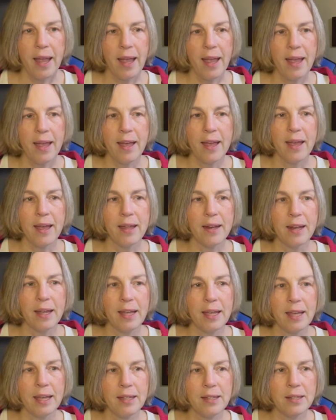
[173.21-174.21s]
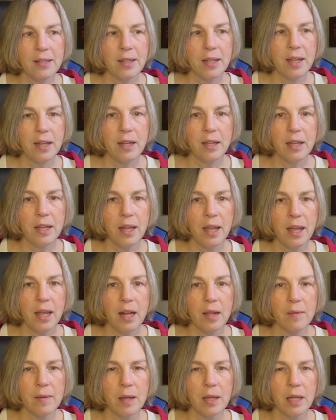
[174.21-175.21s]
And I get to the end of the day and
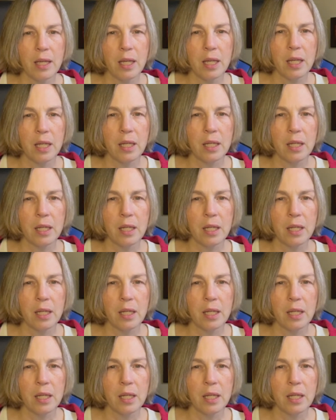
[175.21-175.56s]
I'm like,